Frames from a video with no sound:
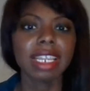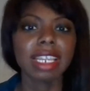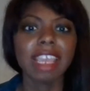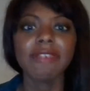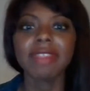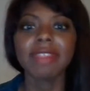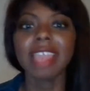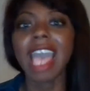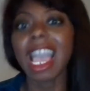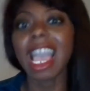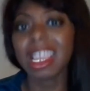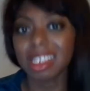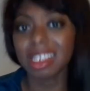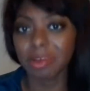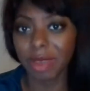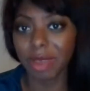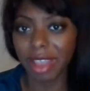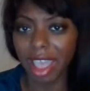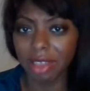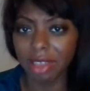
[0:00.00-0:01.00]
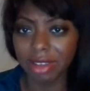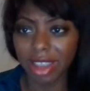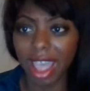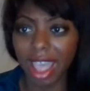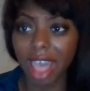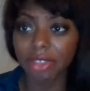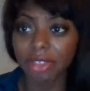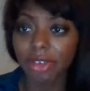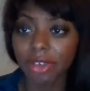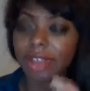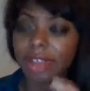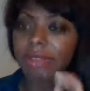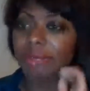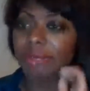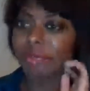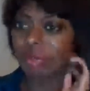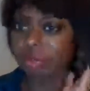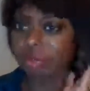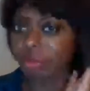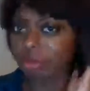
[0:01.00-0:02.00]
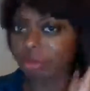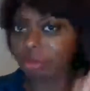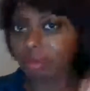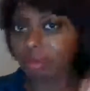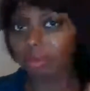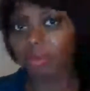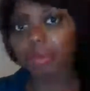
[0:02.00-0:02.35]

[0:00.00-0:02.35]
even the academic decathlon.